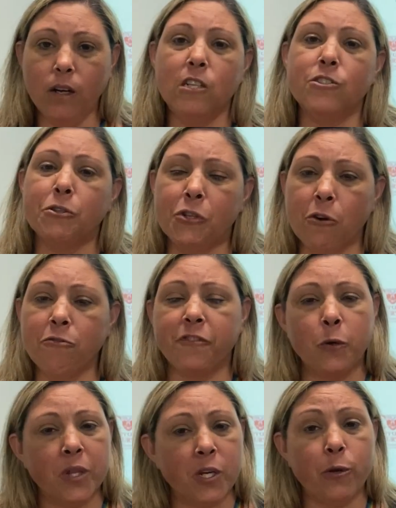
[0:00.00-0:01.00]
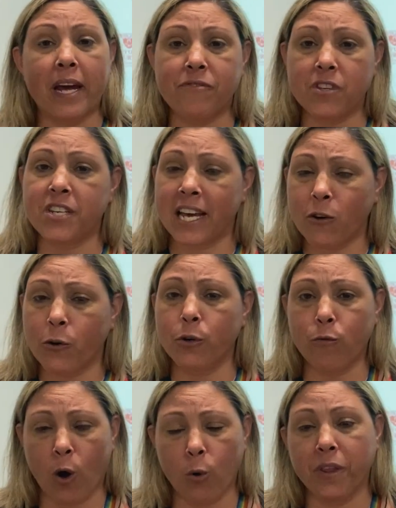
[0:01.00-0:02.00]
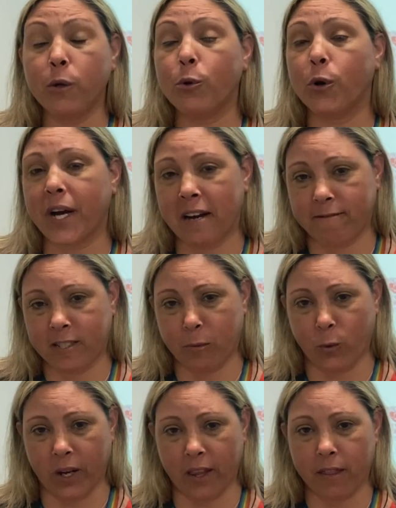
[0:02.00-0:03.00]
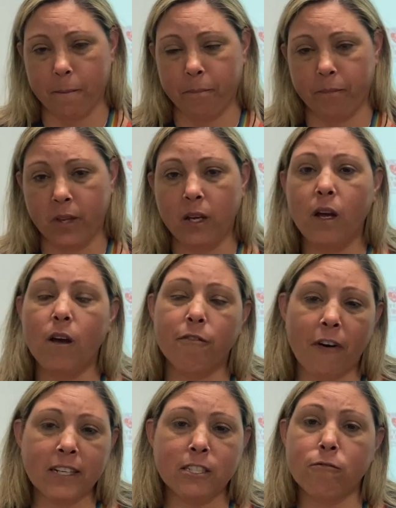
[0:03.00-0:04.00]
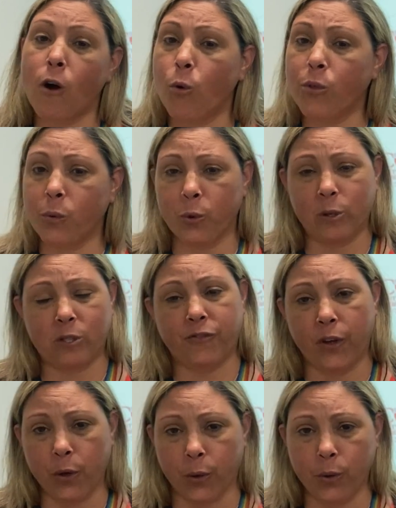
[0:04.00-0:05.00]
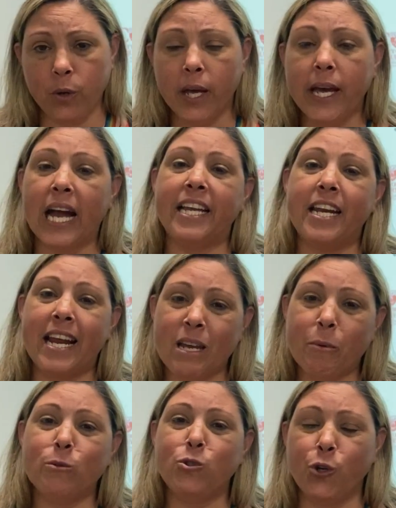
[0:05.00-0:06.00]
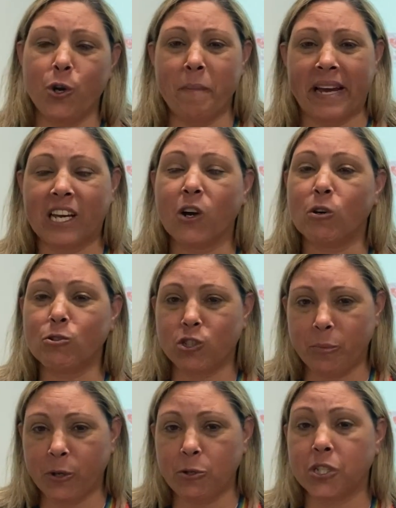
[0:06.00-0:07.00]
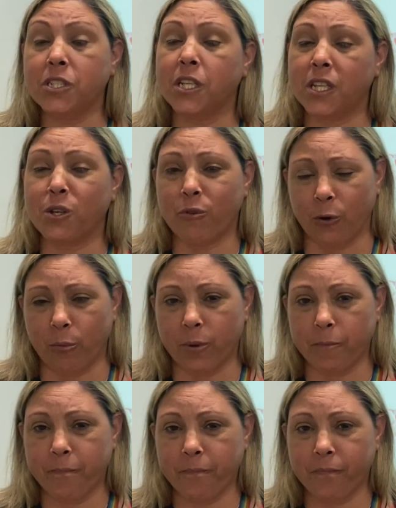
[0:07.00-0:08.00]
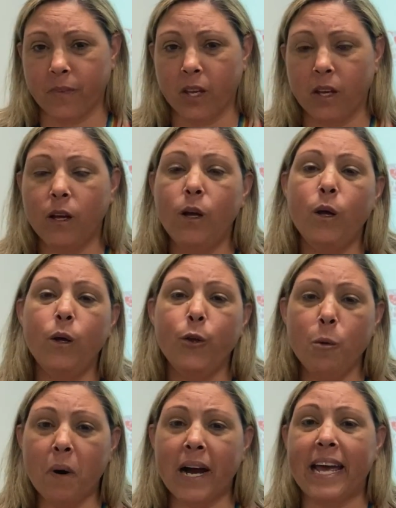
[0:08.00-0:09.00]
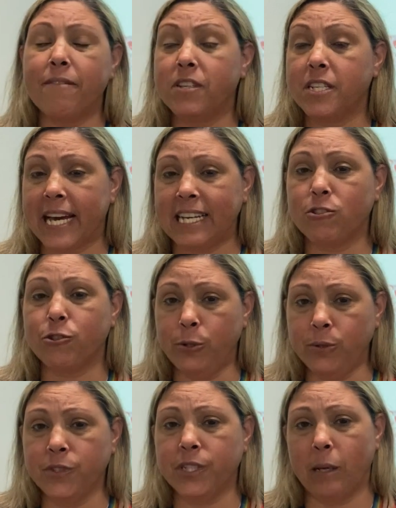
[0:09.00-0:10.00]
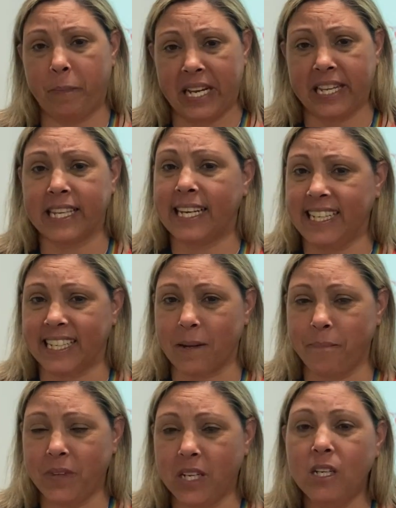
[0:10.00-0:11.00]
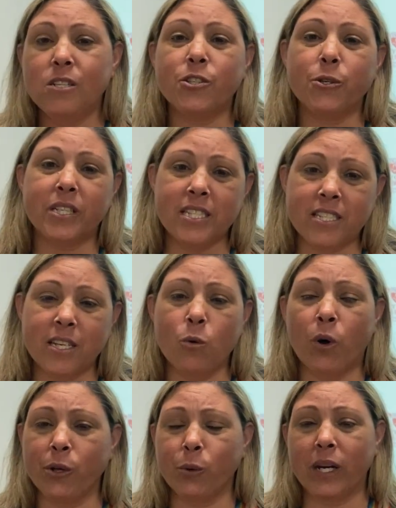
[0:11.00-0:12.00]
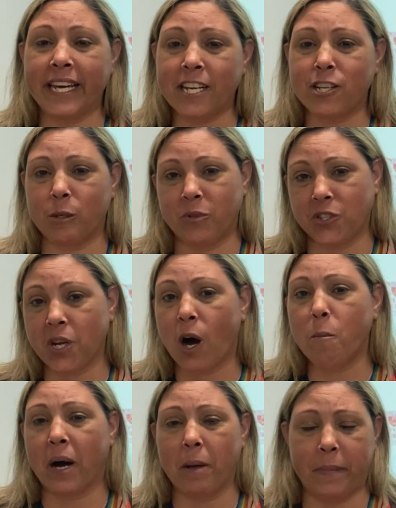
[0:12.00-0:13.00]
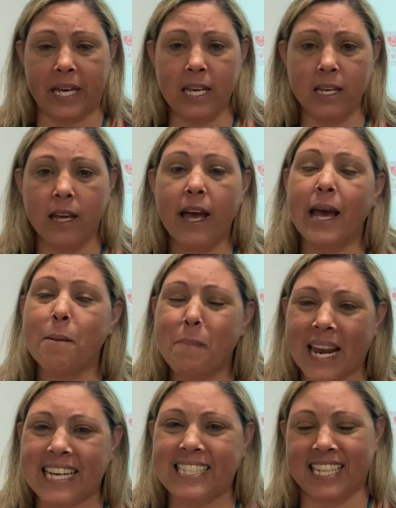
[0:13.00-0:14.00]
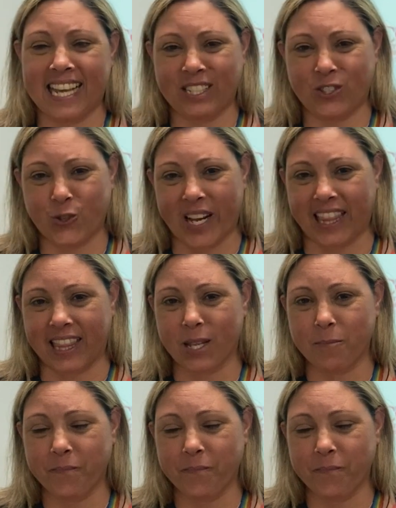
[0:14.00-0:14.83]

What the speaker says: So don't feel that you have to take on a role that you're not comfortable with. Find a role that works for you and enables you to make a contribution to the group. You might have to take turns at being the leader, so consider what your leadership style might be and play to that strength.